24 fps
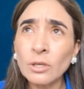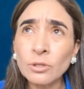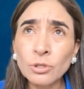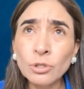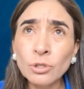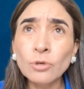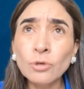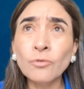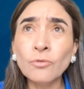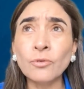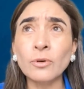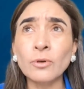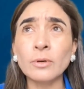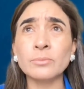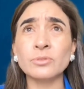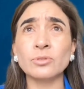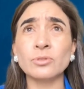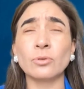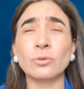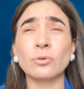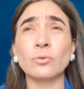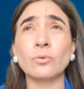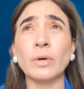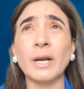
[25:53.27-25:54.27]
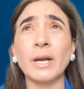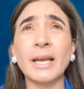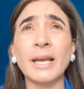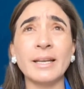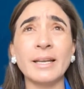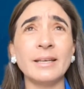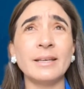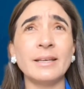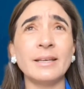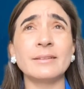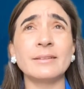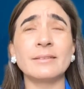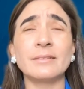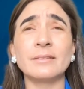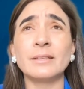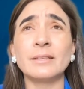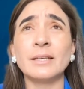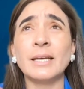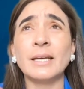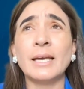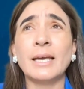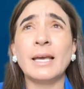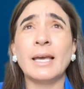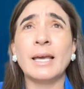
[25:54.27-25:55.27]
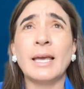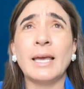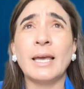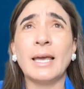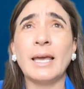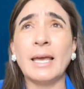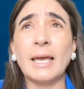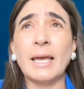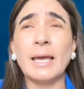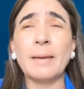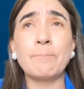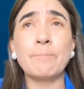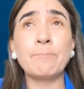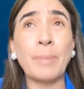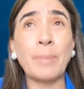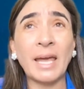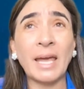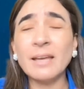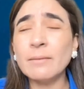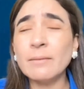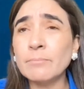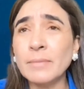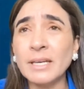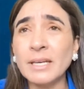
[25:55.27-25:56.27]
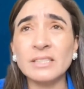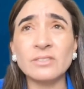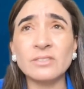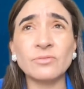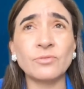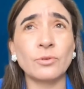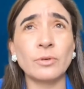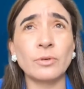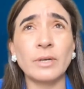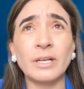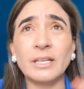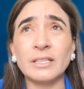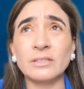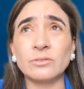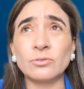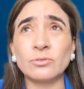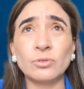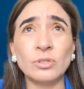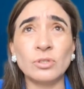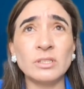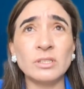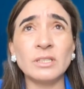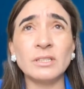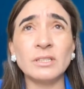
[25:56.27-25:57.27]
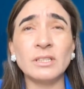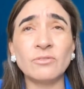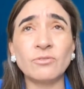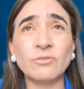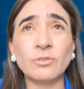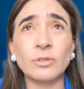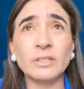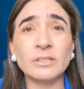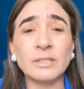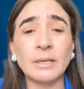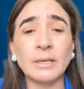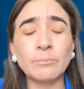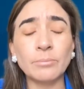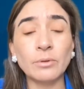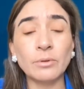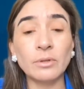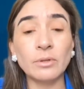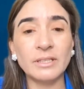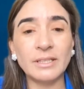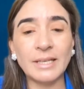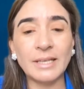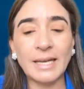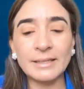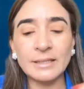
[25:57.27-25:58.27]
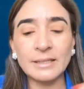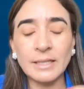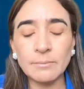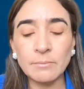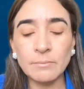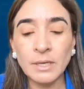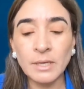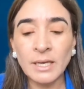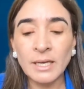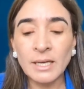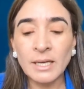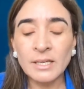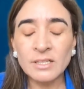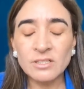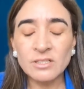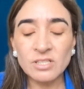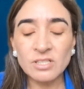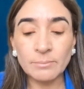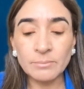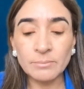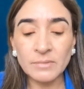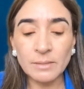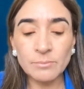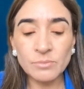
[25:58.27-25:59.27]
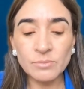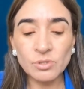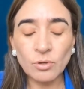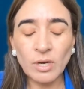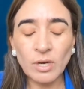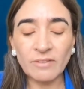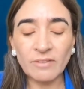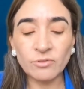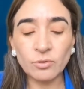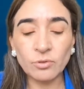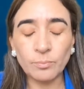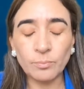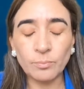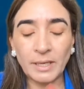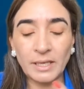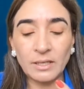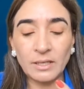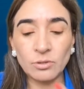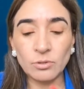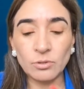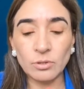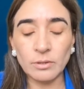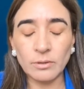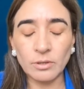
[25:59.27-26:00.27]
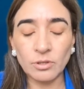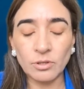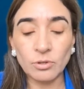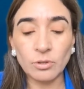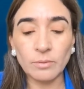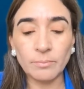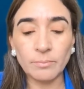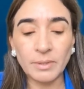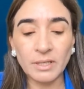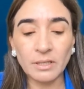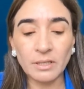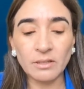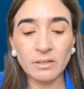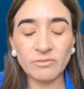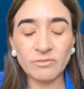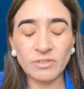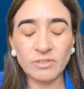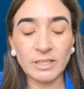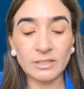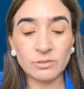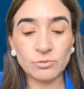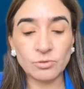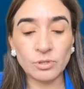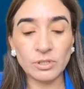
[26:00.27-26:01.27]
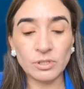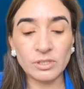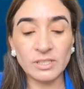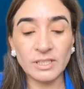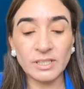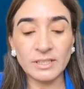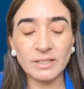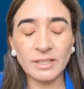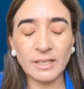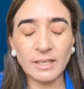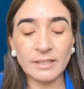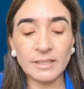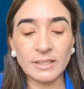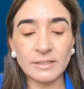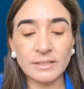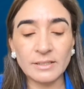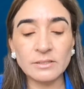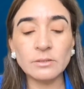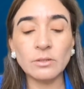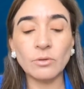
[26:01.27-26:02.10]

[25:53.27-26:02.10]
new forms of credit, payments for electricity. For example, in Latam, sometimes you have to pay your bill of electricity and it's